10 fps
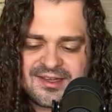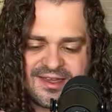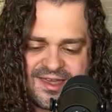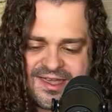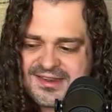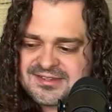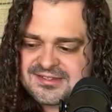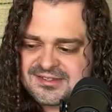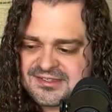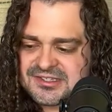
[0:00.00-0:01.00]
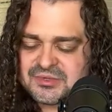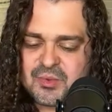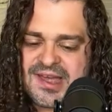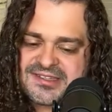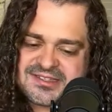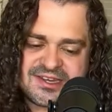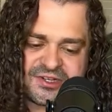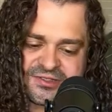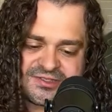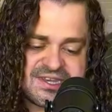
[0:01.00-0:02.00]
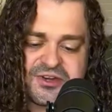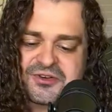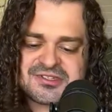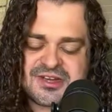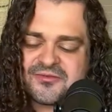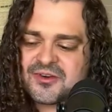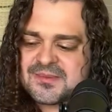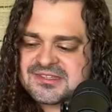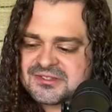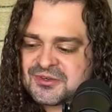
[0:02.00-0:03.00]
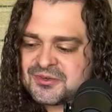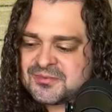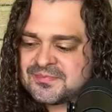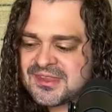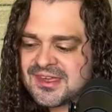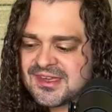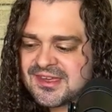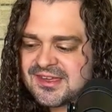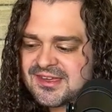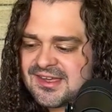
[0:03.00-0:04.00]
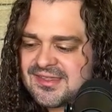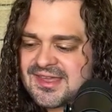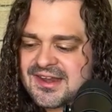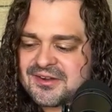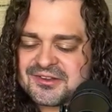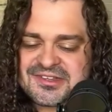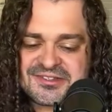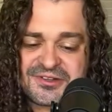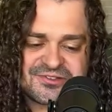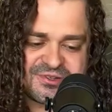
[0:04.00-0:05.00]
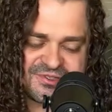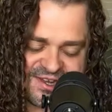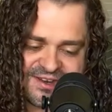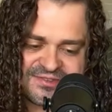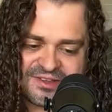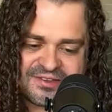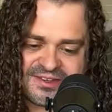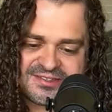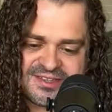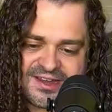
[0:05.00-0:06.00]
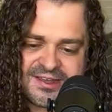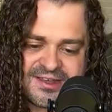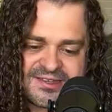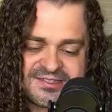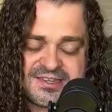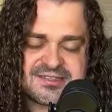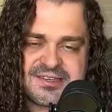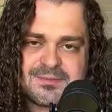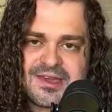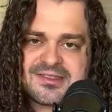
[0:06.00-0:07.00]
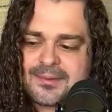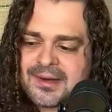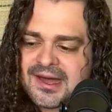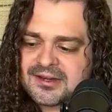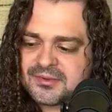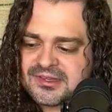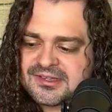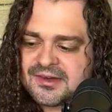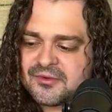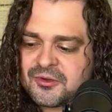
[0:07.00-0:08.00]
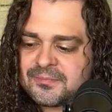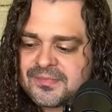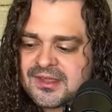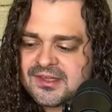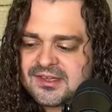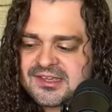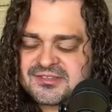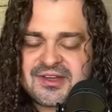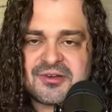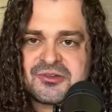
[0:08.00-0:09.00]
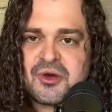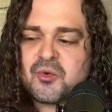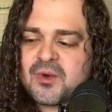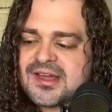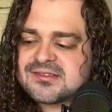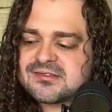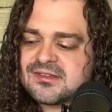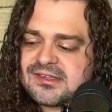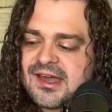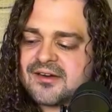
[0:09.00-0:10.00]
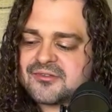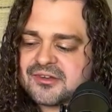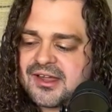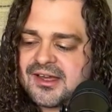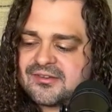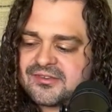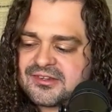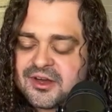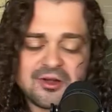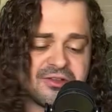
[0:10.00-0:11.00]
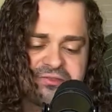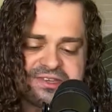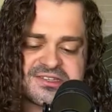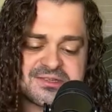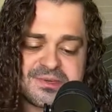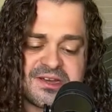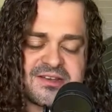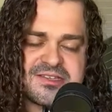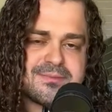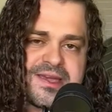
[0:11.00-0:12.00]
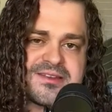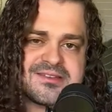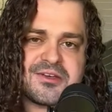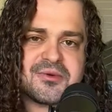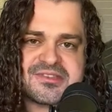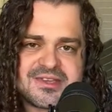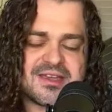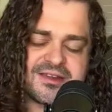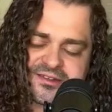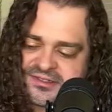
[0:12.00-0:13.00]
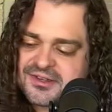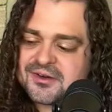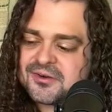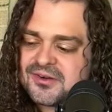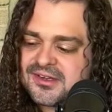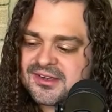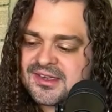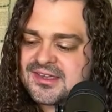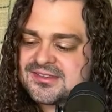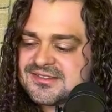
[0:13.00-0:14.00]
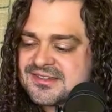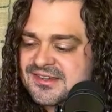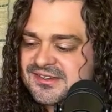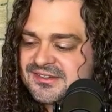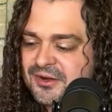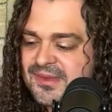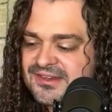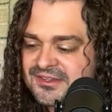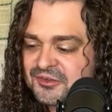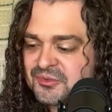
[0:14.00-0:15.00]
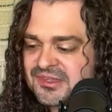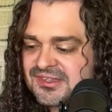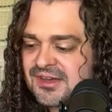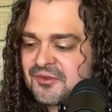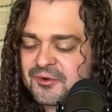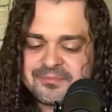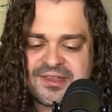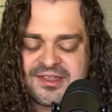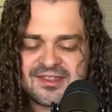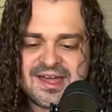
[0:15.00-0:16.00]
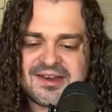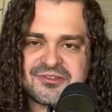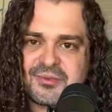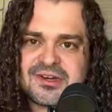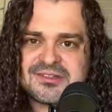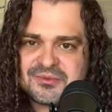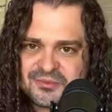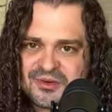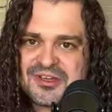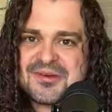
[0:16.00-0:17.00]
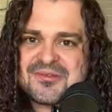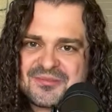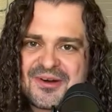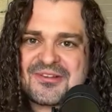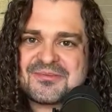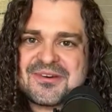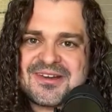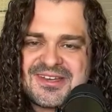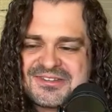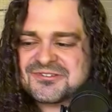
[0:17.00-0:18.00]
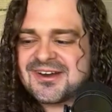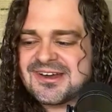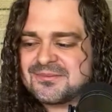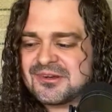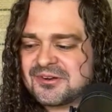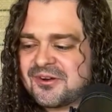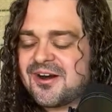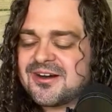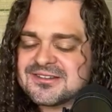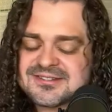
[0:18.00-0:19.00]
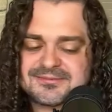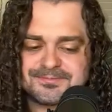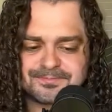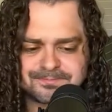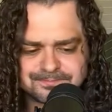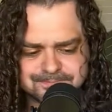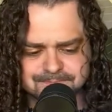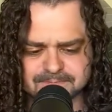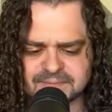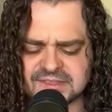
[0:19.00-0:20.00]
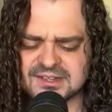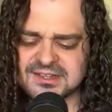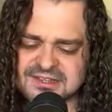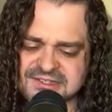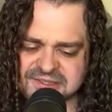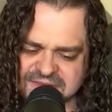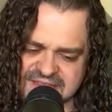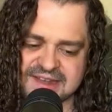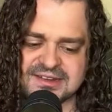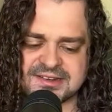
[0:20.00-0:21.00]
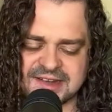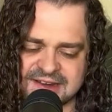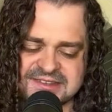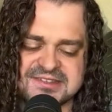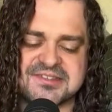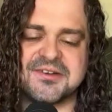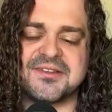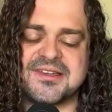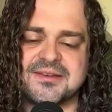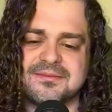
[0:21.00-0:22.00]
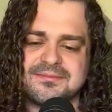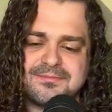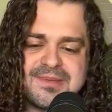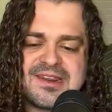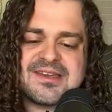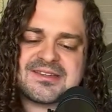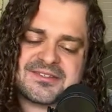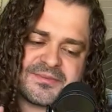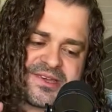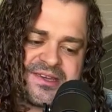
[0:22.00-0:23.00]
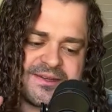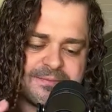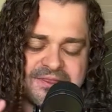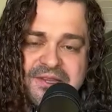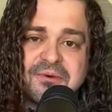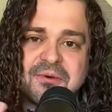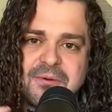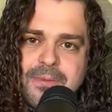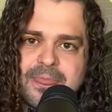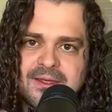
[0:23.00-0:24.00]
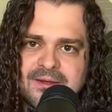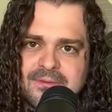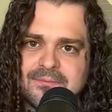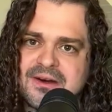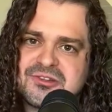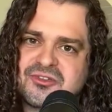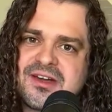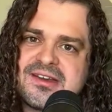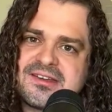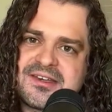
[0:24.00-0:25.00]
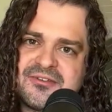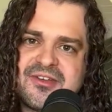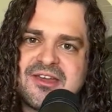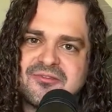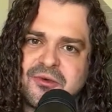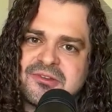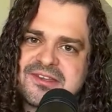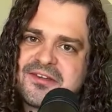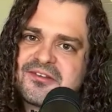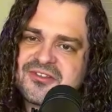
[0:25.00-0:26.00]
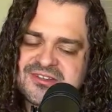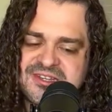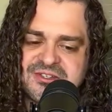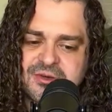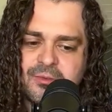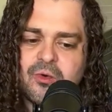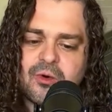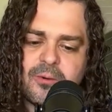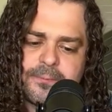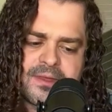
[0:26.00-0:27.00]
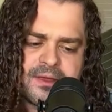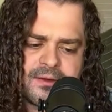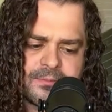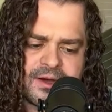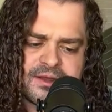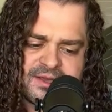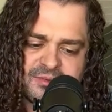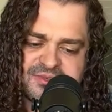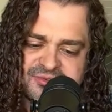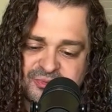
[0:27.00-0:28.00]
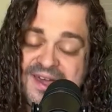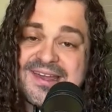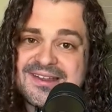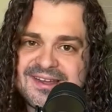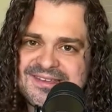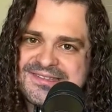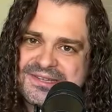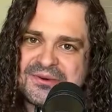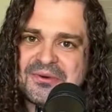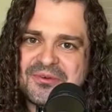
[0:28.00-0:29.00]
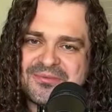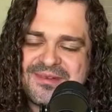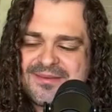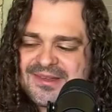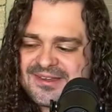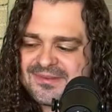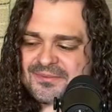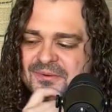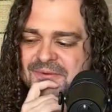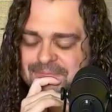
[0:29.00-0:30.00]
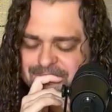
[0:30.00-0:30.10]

and sweat and tears come from his tomb. And that is also kind of telling us that since he made that pact with the devil, he's found no rest in the afterlife. And all of this is because he made a deal with Satan. So, kids, don't make deals with the devil. That is what William of Malmesbury is trying to put across. So again, not necessarily meaning to be literal, but trying to convey folk tales that teach a moral. But it was read as literal by many people.